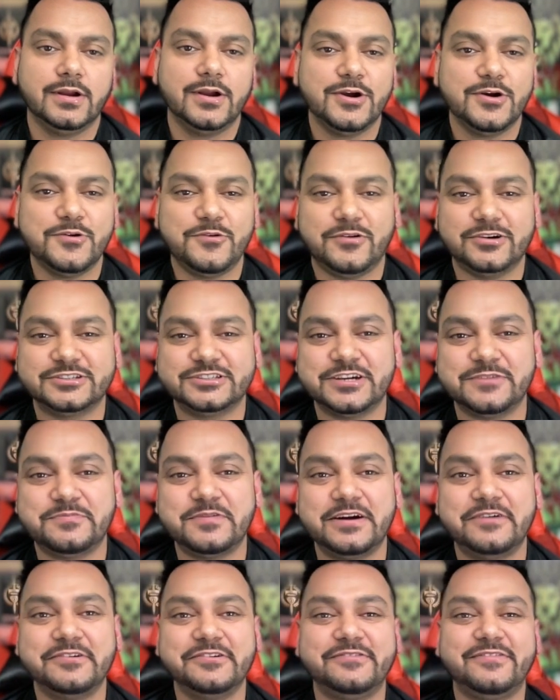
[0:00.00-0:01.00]
What's up,
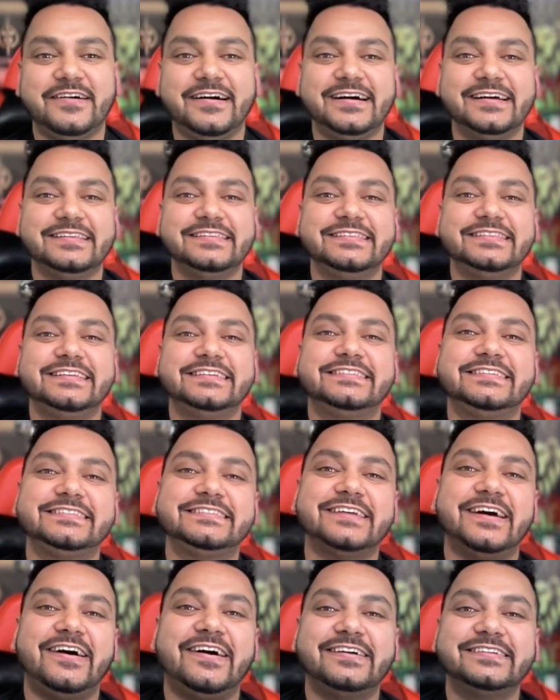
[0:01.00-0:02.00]
everyone? This is
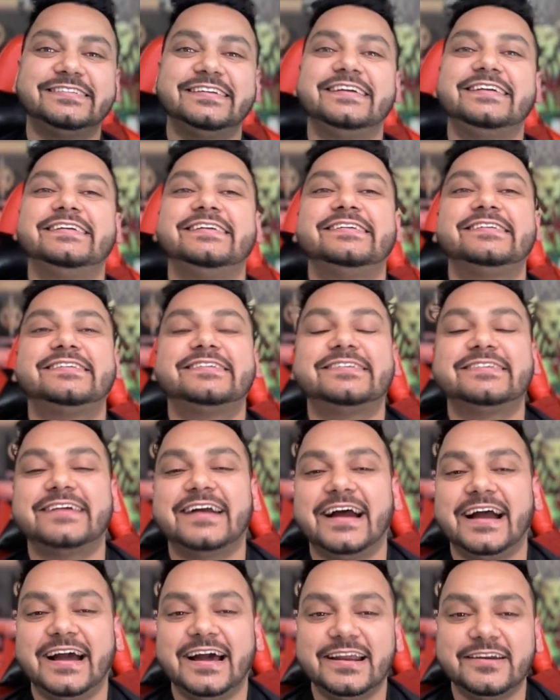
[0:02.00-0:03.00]
RJ here,
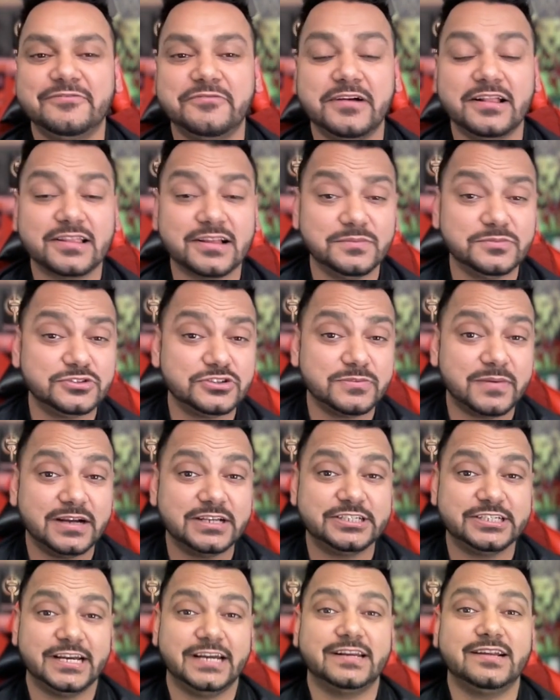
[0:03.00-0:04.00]
and welcome to my
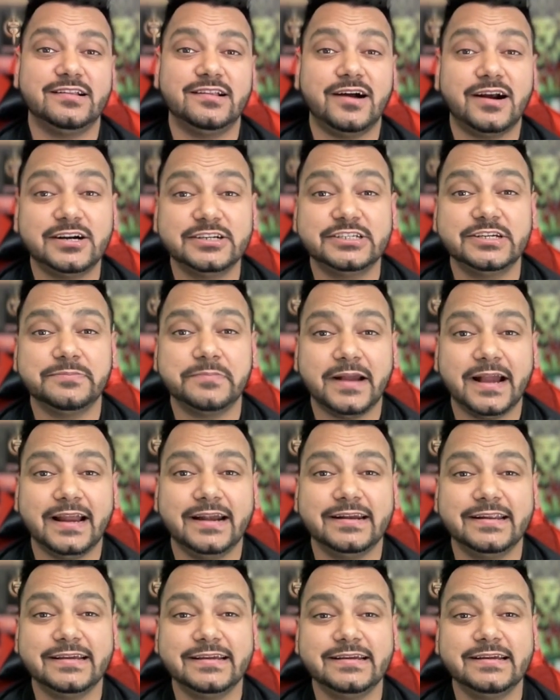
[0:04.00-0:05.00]
channel, RJ
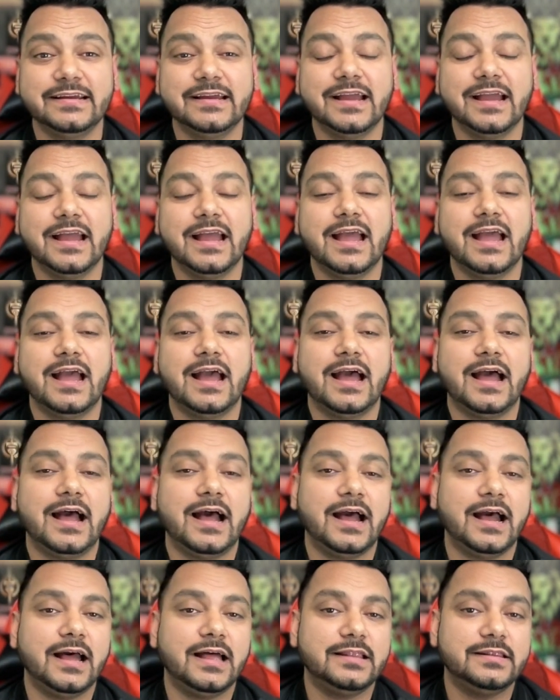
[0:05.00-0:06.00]
Pandey.
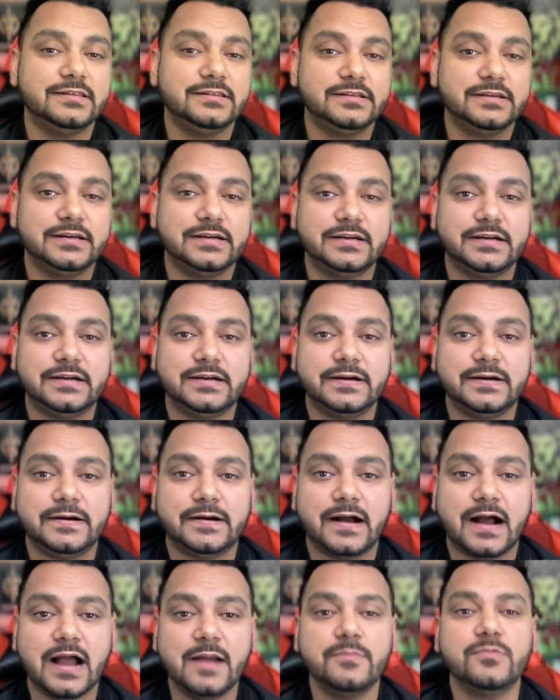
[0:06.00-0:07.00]
And
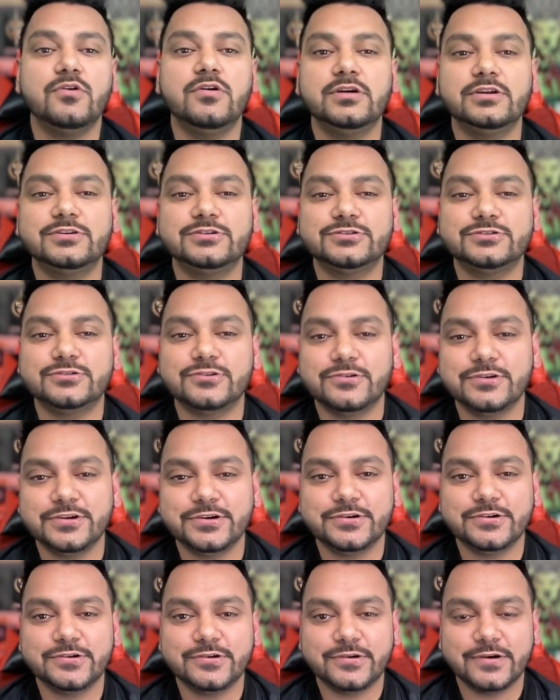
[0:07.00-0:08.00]
I'm going to show
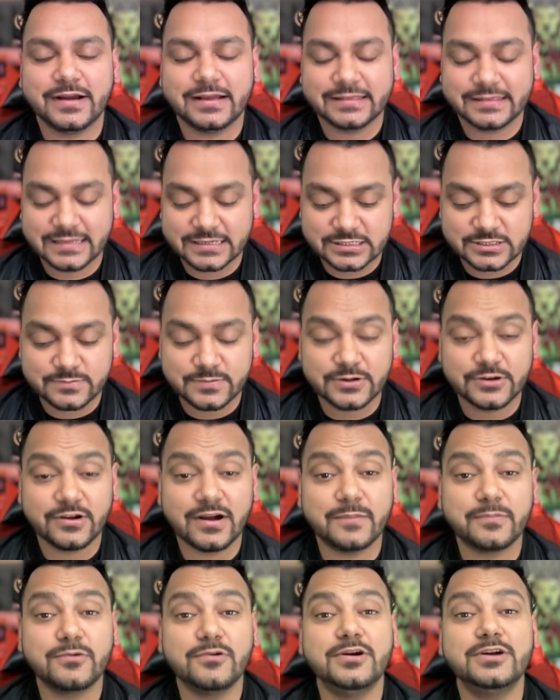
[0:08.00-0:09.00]
you in this video,
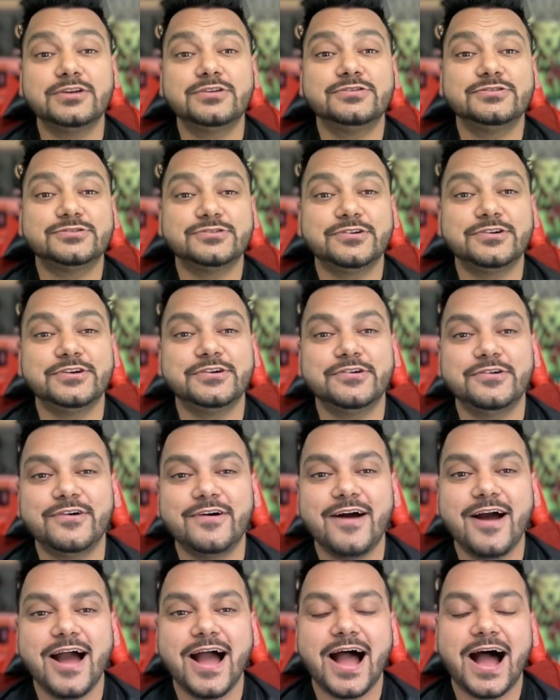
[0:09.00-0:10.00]
I'm going to show you
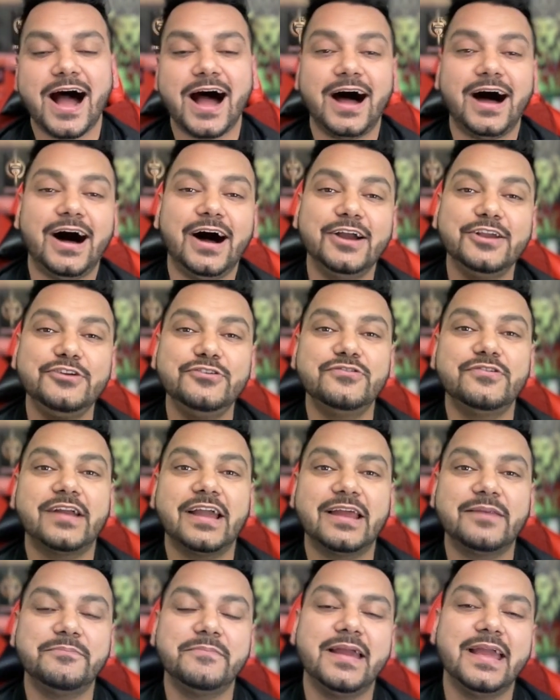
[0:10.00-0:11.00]
how you
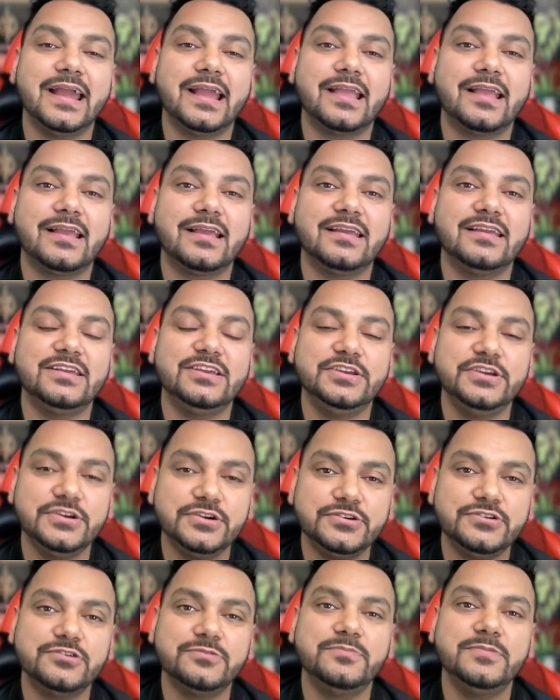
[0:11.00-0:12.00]
can make
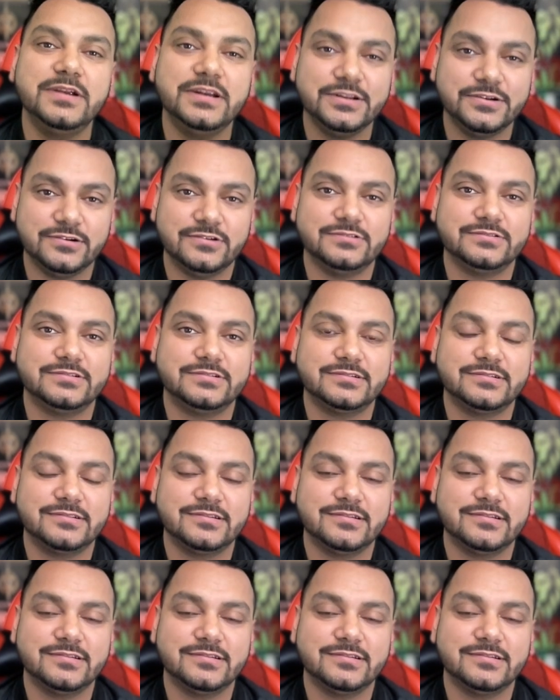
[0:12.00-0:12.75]
YouTube videos.